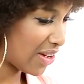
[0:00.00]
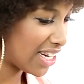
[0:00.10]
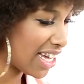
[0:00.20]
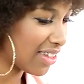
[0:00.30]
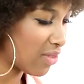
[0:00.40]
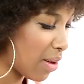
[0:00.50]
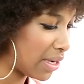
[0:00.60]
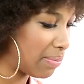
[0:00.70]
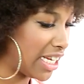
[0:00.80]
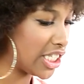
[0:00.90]
ain't nothing wrong
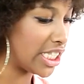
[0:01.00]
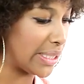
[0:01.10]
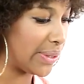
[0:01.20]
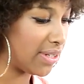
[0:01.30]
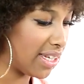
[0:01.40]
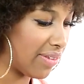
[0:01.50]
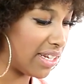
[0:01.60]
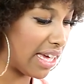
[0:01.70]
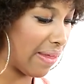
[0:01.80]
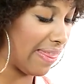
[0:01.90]
with a big shoe every
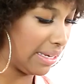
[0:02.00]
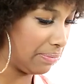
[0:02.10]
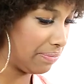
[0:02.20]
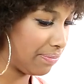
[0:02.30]
now and then.